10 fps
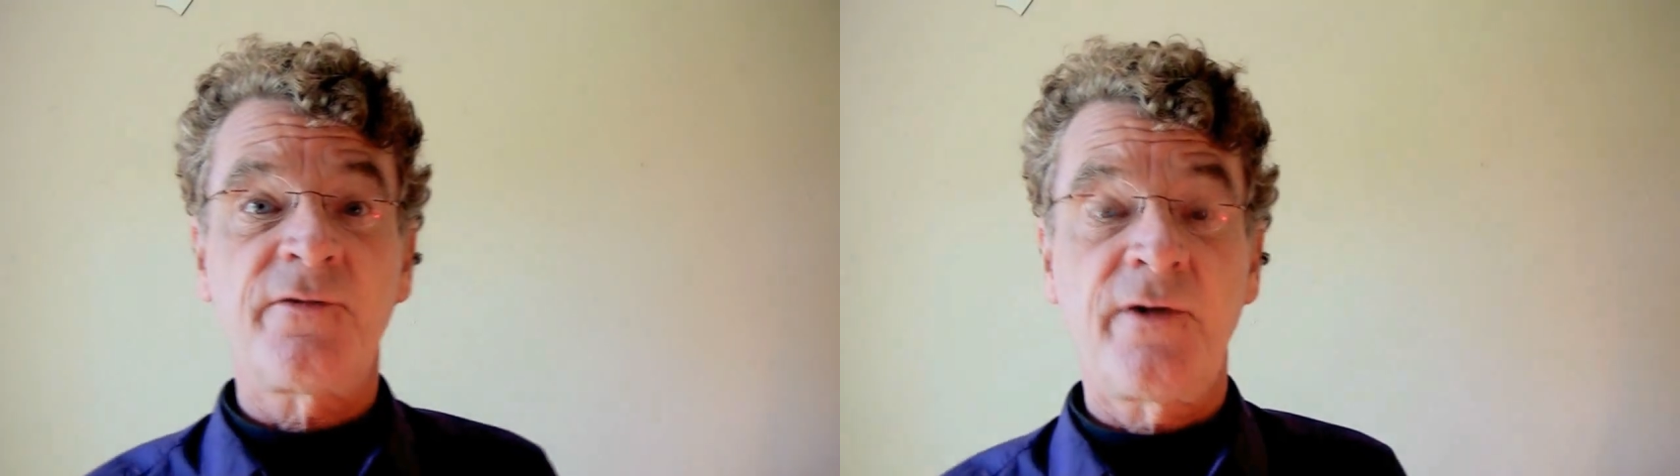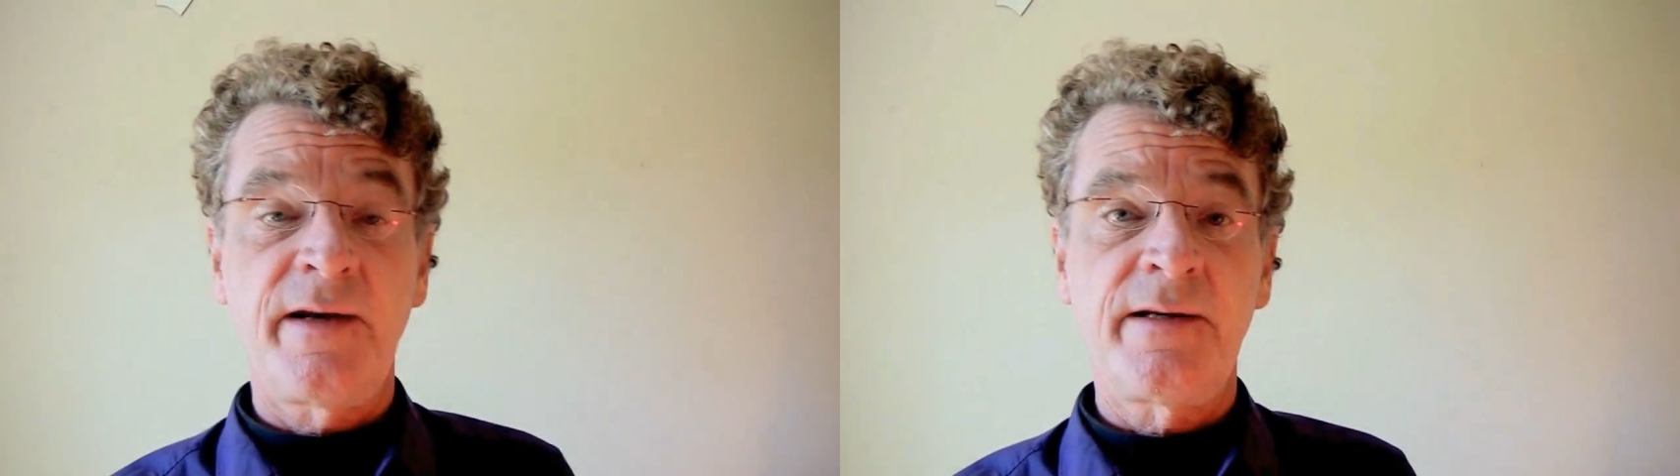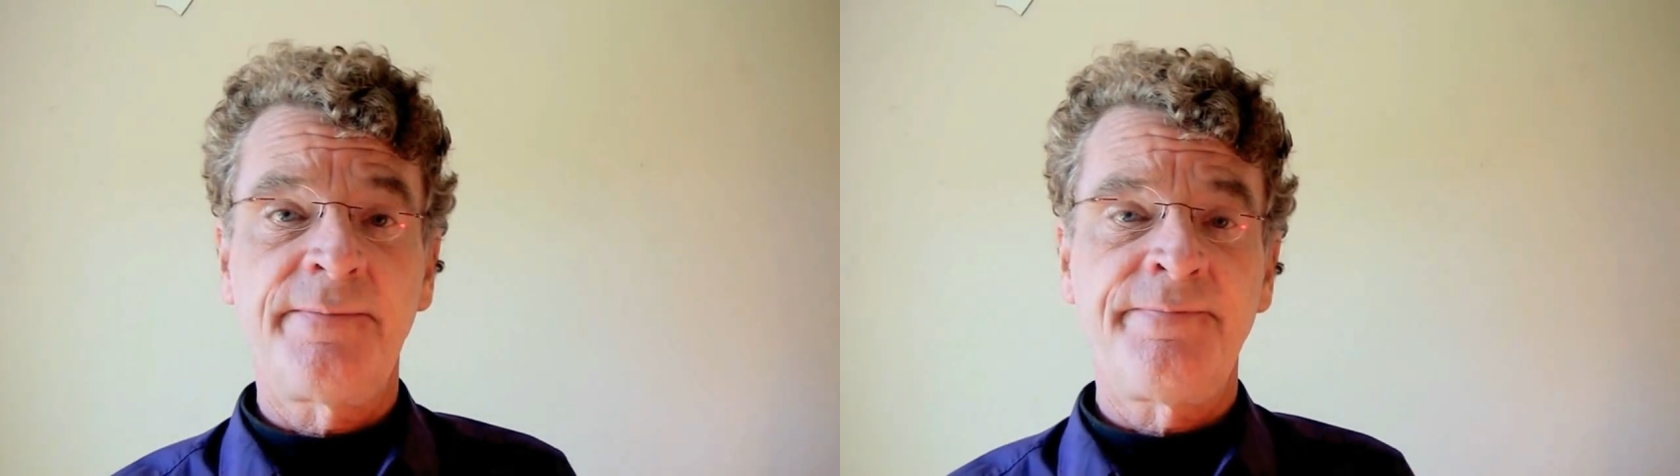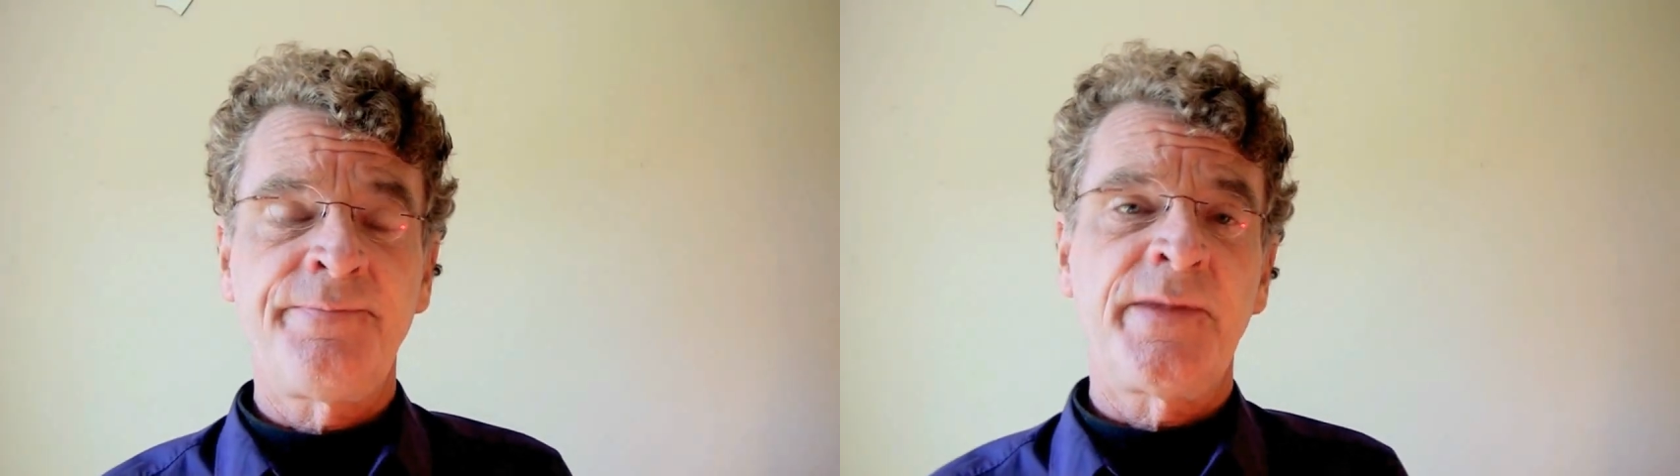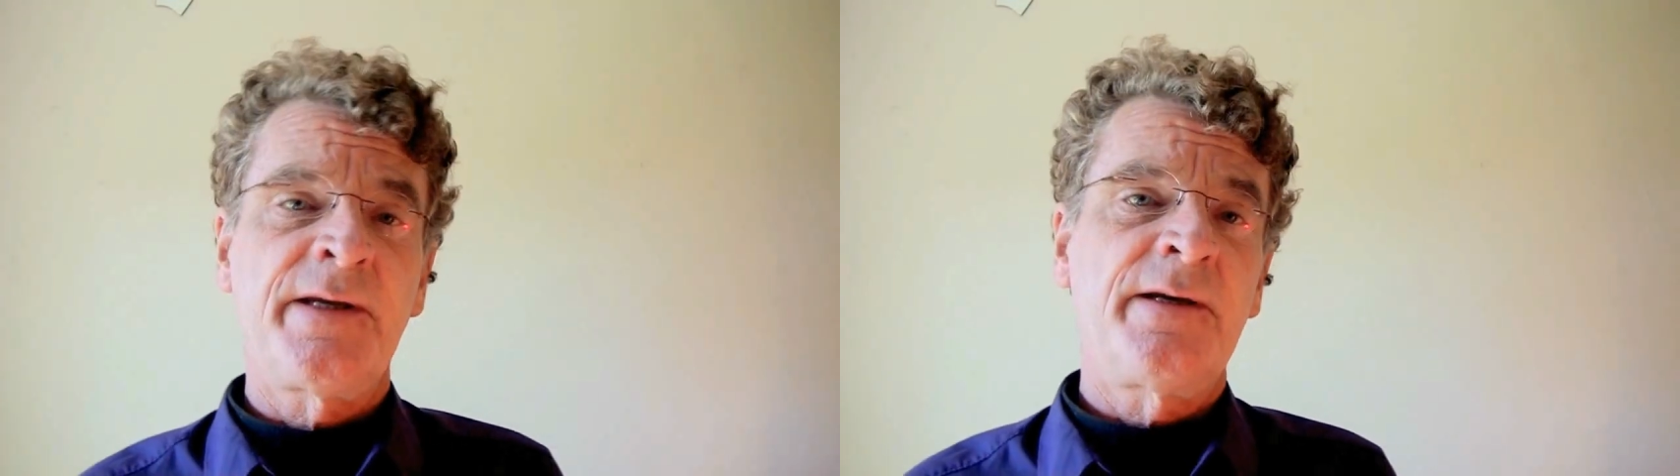friend,
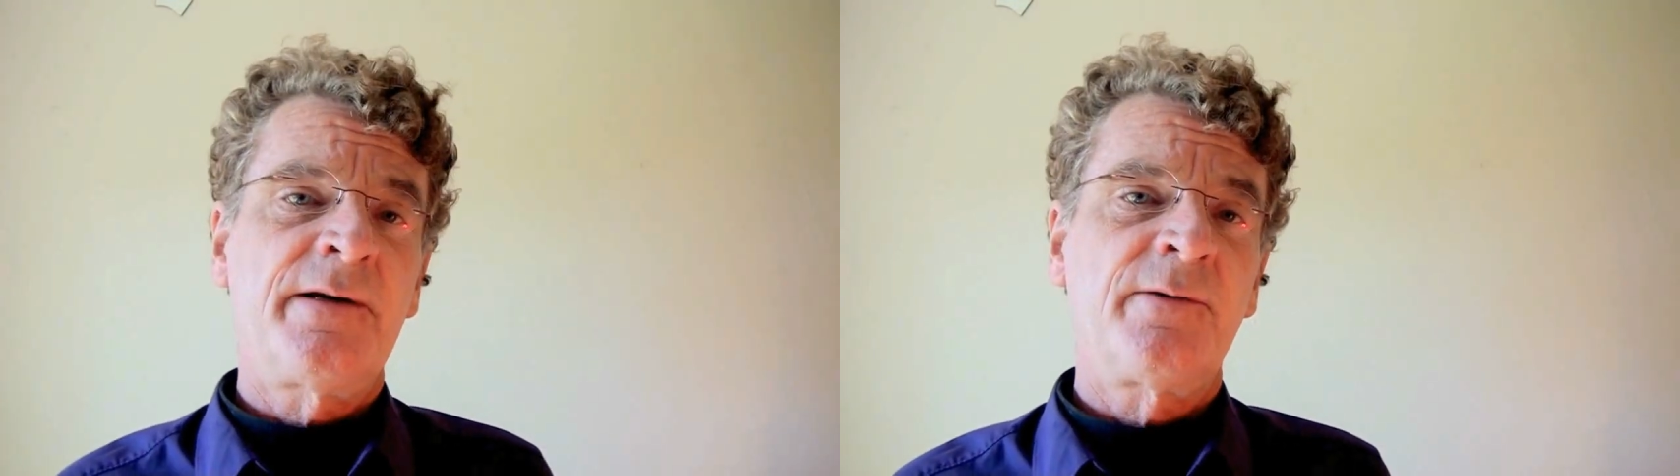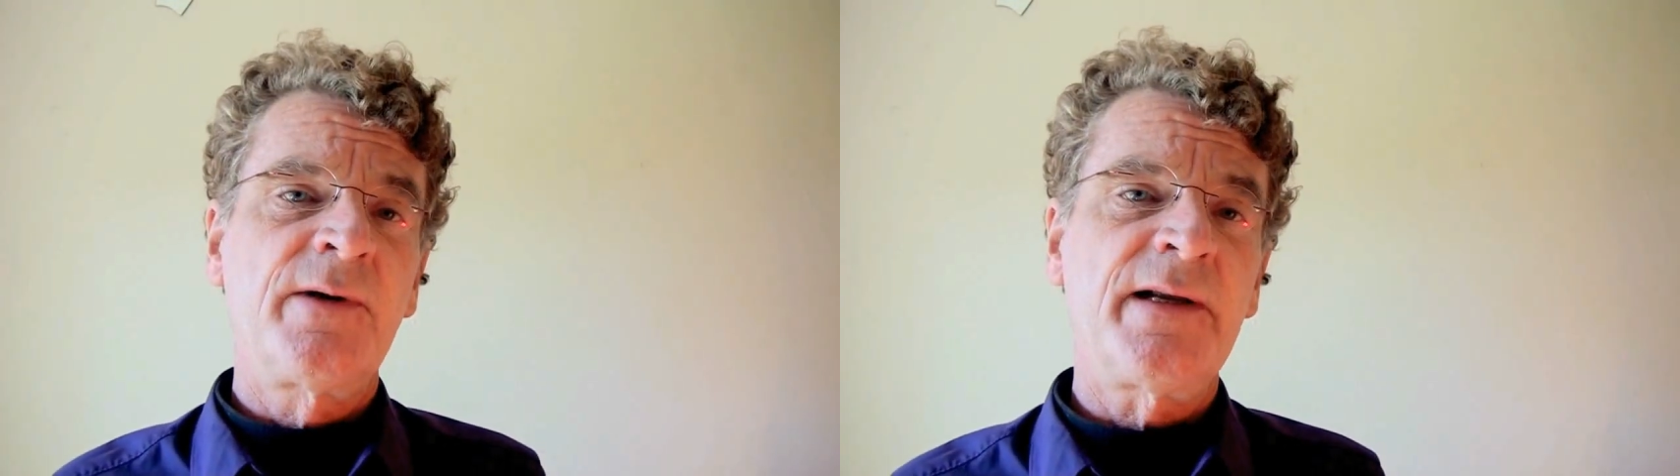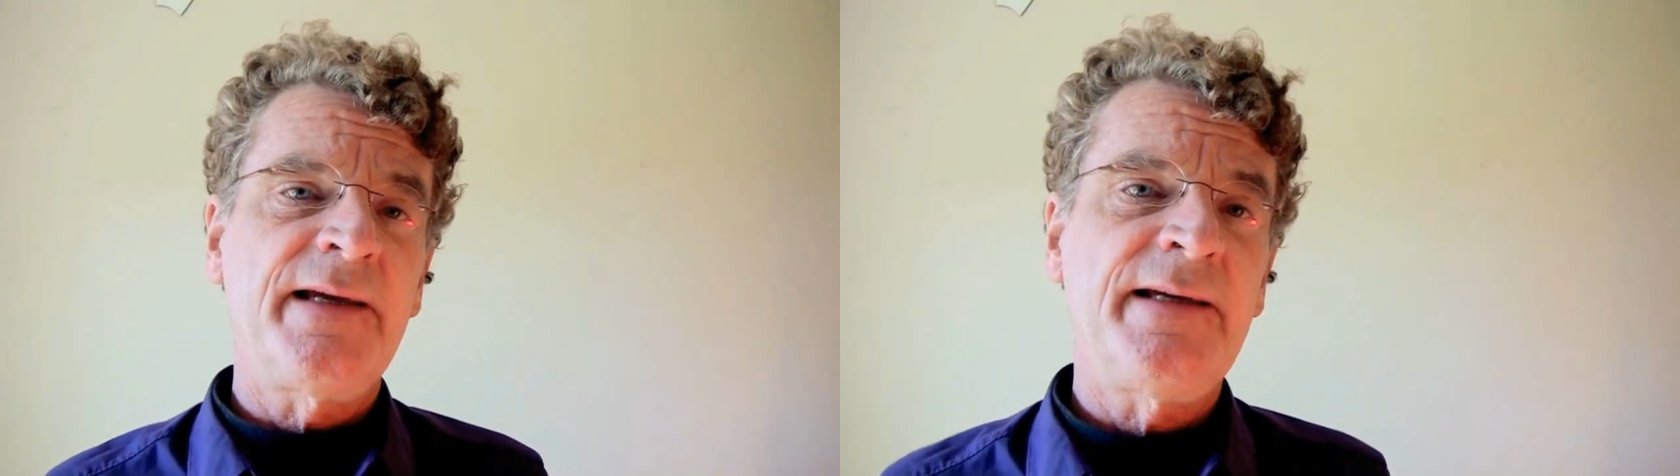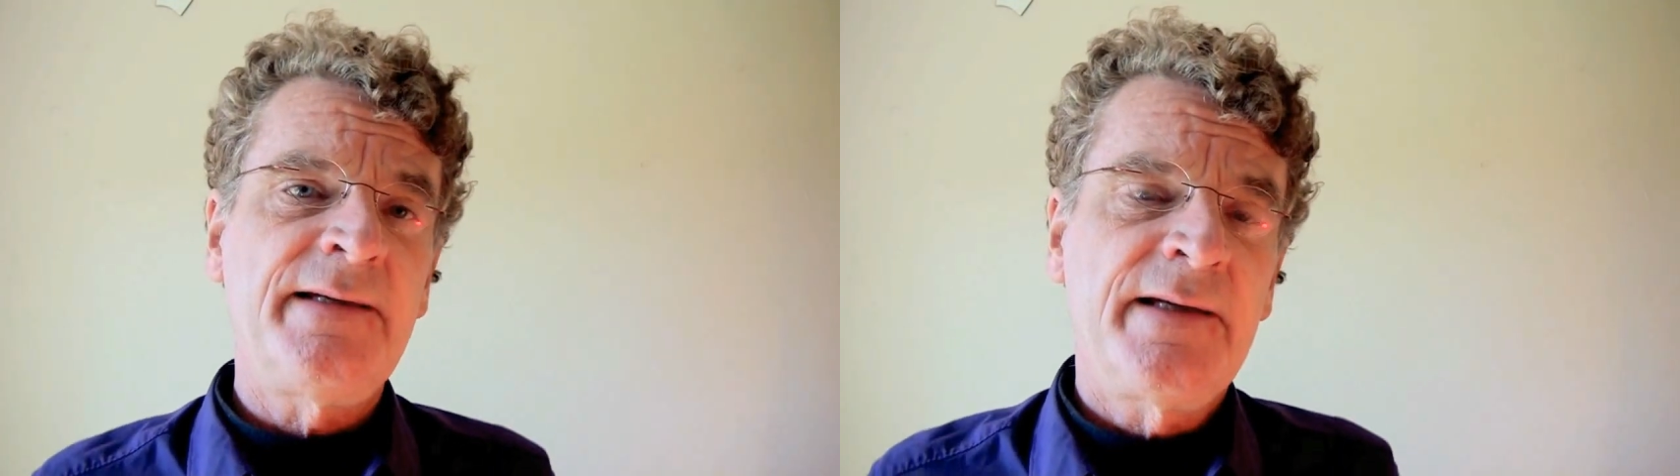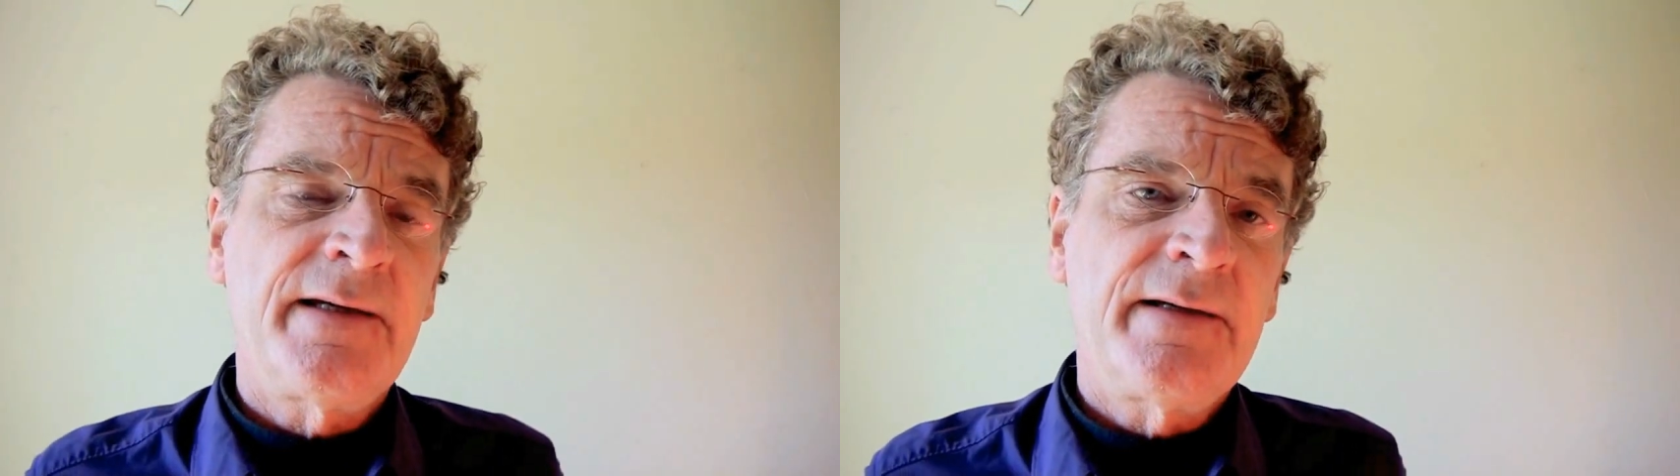really